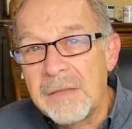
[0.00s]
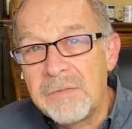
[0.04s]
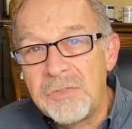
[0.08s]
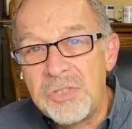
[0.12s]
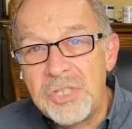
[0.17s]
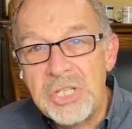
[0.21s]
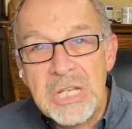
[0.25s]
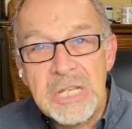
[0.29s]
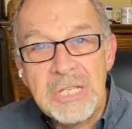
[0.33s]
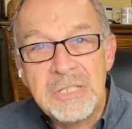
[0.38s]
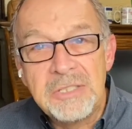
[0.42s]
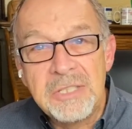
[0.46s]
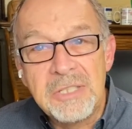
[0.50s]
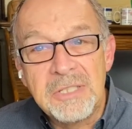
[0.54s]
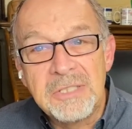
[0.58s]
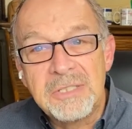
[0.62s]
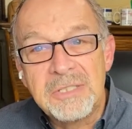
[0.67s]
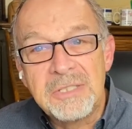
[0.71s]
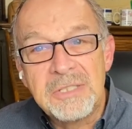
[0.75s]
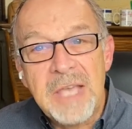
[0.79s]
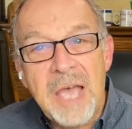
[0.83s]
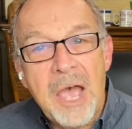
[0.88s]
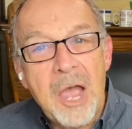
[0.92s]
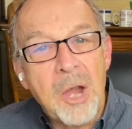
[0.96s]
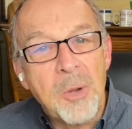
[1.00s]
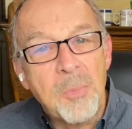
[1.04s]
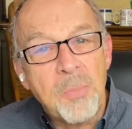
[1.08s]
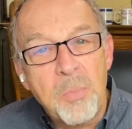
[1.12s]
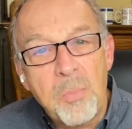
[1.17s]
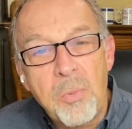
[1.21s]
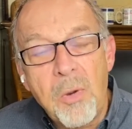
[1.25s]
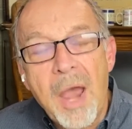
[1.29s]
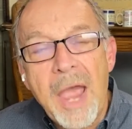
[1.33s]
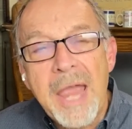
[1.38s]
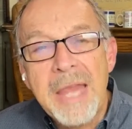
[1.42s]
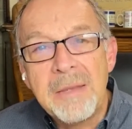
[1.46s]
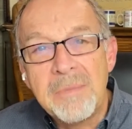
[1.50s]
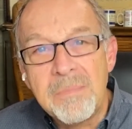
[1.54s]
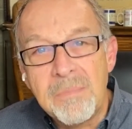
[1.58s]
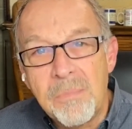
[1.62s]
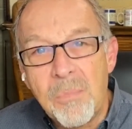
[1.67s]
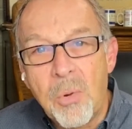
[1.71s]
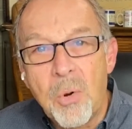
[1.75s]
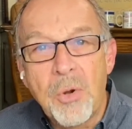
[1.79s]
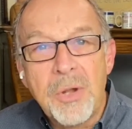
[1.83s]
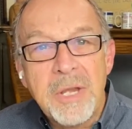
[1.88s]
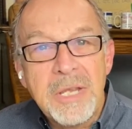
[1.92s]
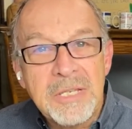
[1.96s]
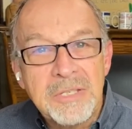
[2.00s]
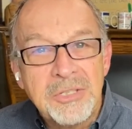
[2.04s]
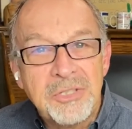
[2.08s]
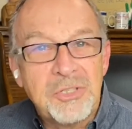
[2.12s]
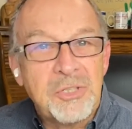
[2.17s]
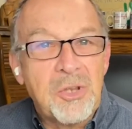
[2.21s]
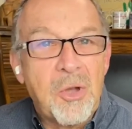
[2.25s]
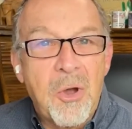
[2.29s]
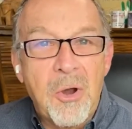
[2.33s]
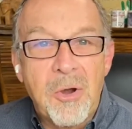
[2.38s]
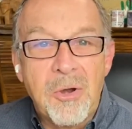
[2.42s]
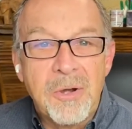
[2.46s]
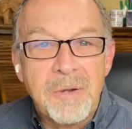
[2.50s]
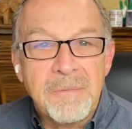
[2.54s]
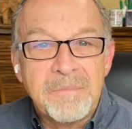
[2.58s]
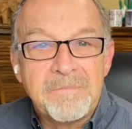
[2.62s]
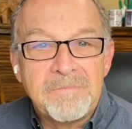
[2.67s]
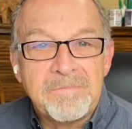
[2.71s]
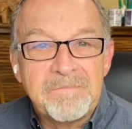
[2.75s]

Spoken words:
of Jesus, our bright morning star.